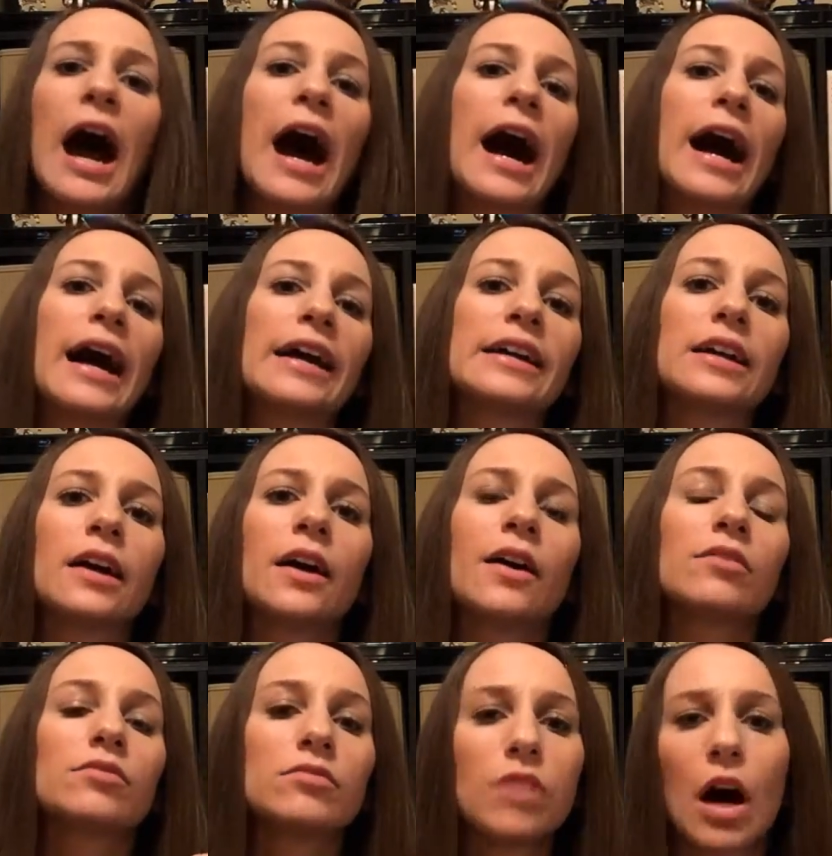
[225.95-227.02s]
I
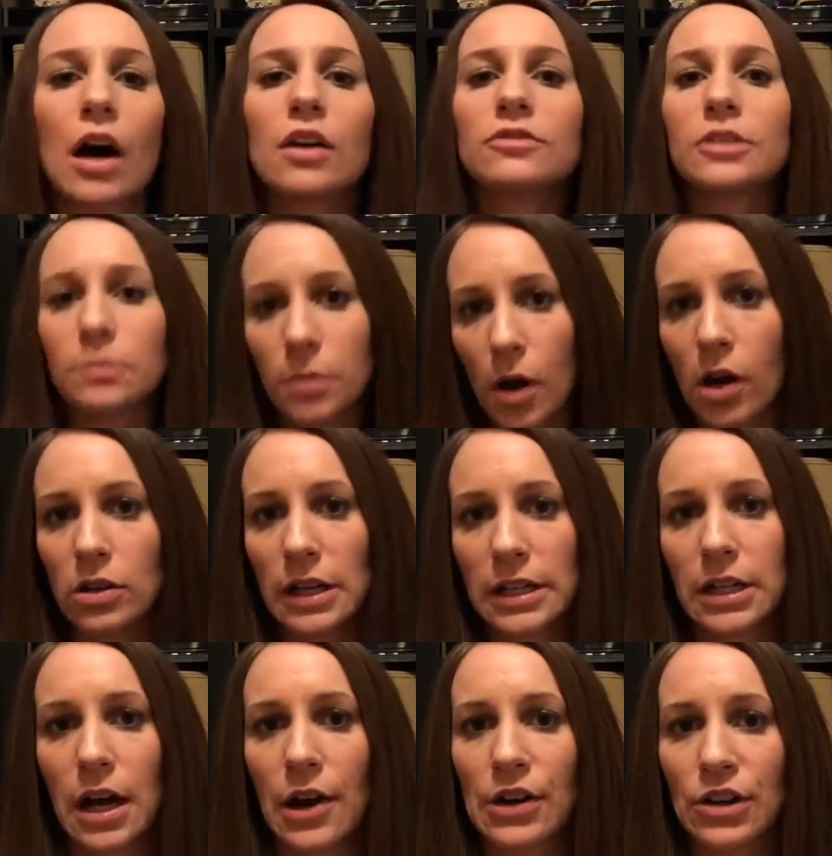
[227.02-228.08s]
love Paula
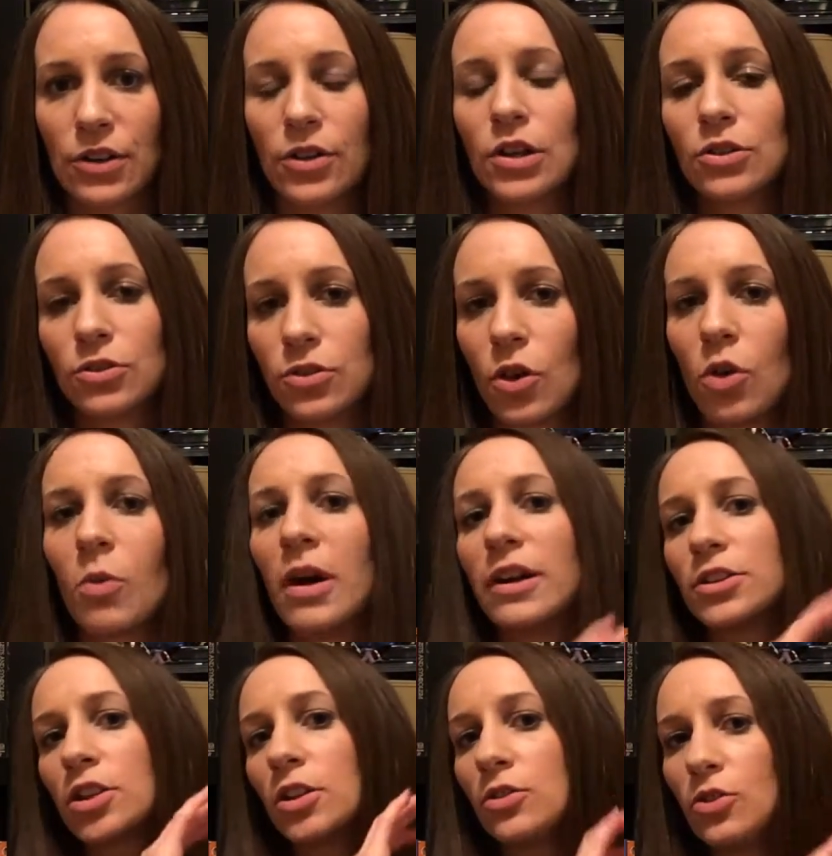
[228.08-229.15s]
Goddard so
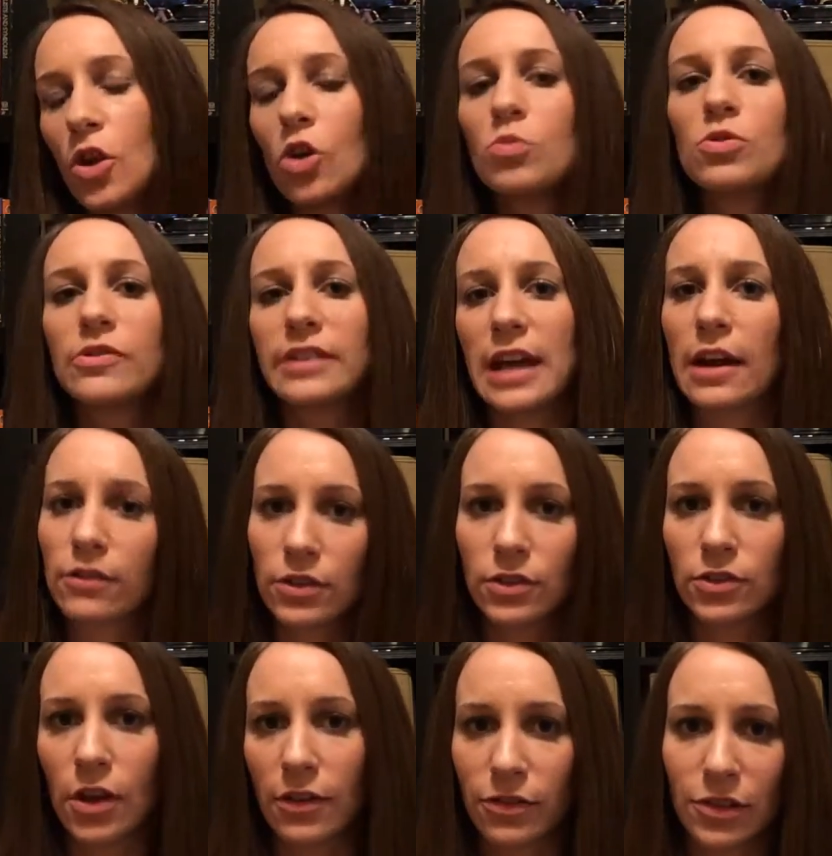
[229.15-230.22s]
much. No movie ever
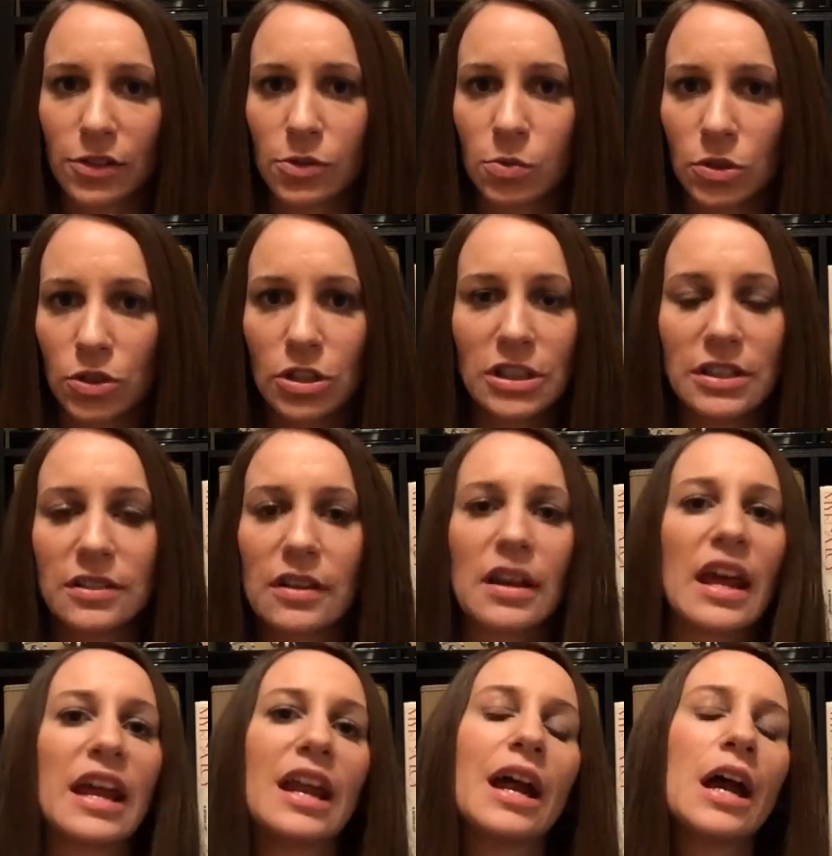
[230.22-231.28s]
suffers when she's in
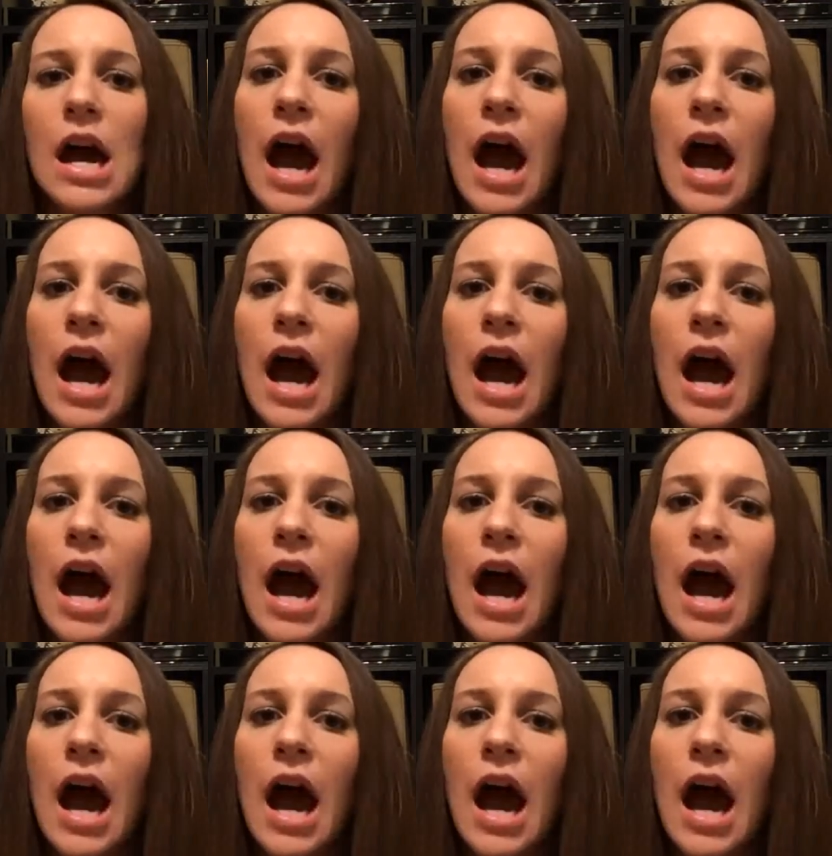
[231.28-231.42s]
it.